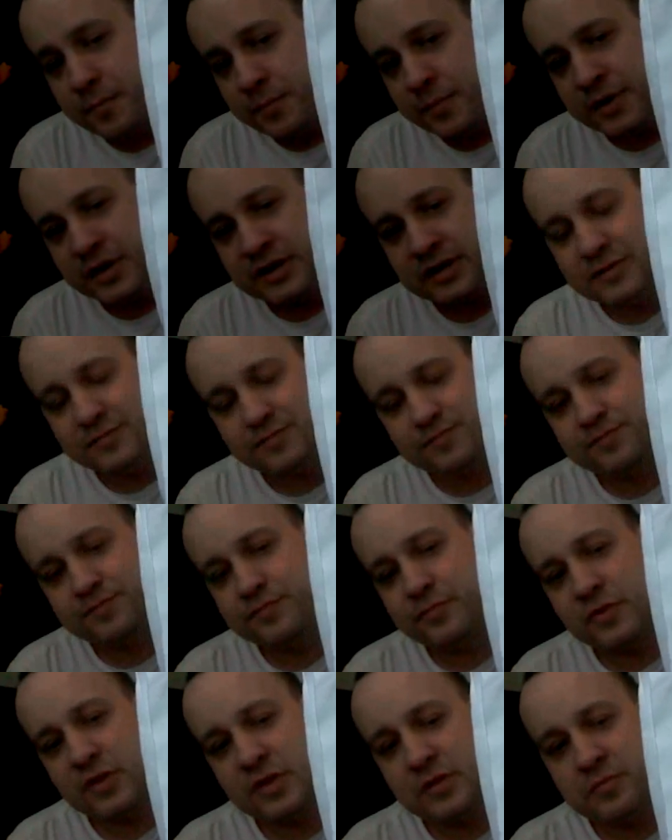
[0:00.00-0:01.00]
but
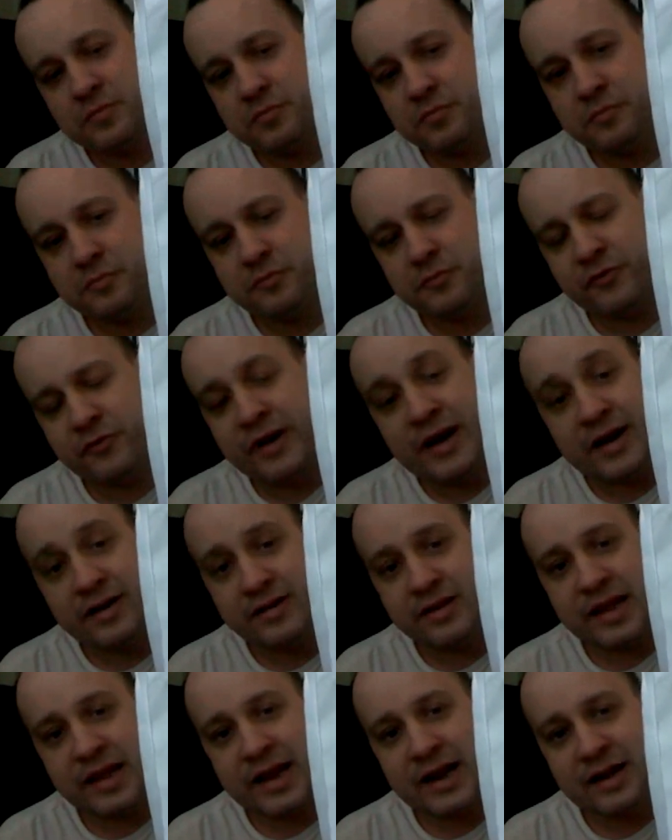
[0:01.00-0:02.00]
right
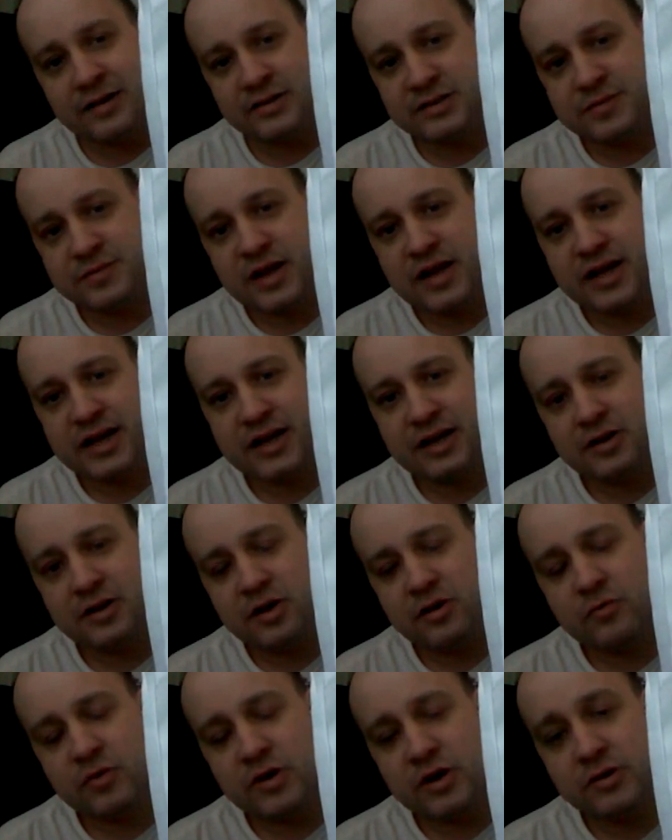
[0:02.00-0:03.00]
out the gate I was behind
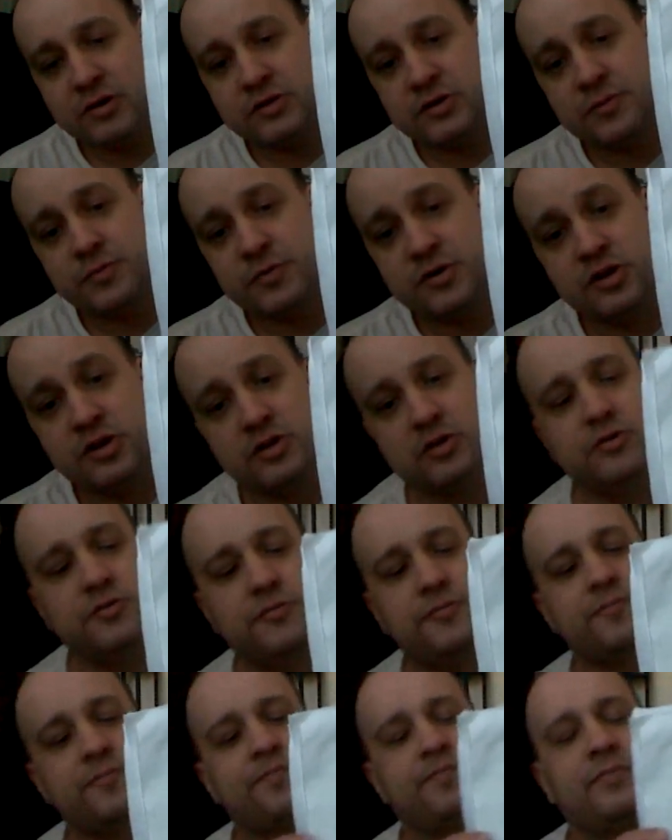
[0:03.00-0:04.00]
on what I was hoping to do.